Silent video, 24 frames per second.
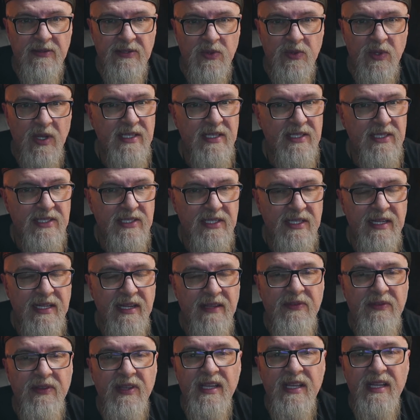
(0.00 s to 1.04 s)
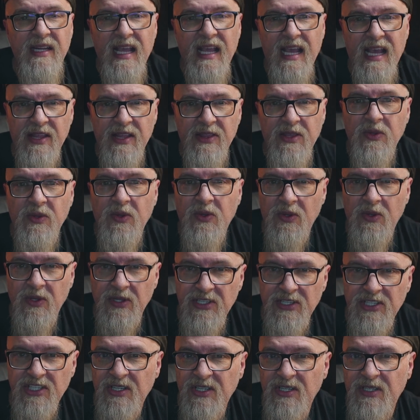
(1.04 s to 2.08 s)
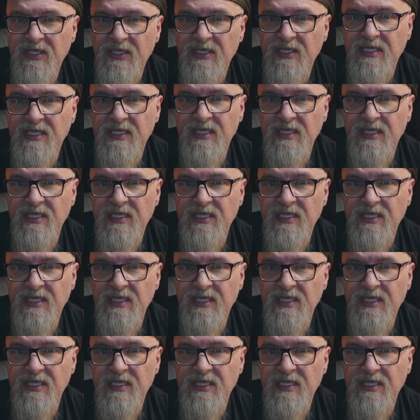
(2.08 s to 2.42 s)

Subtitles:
raises significant ethical concerns.